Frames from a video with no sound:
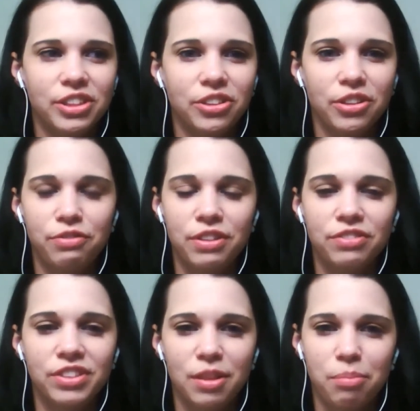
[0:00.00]
you're in
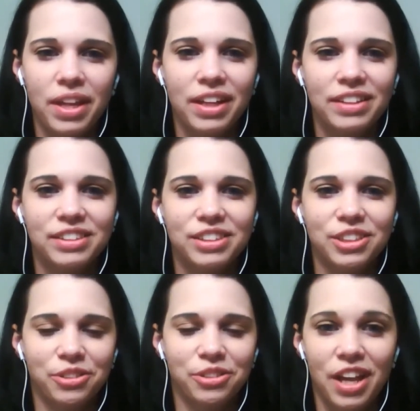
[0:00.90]
15th place.
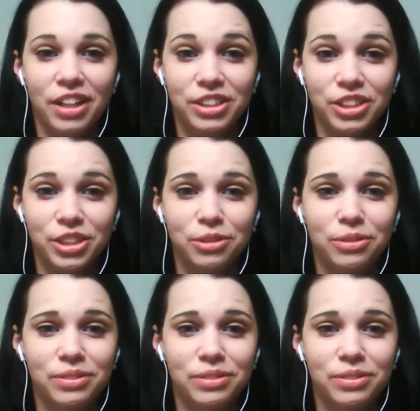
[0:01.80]
Good luck to you.